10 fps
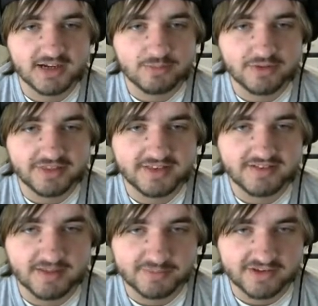with
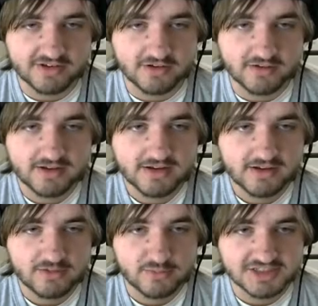this episode,
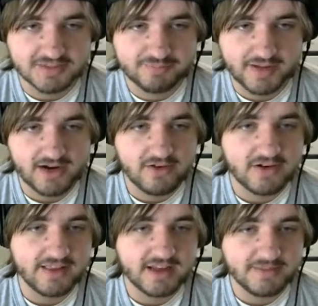which is
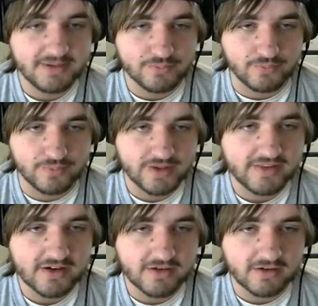apparently going to be
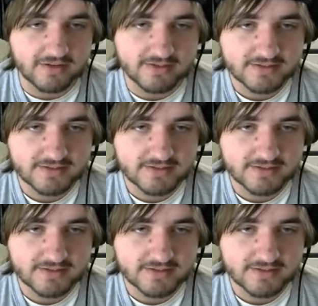really hard.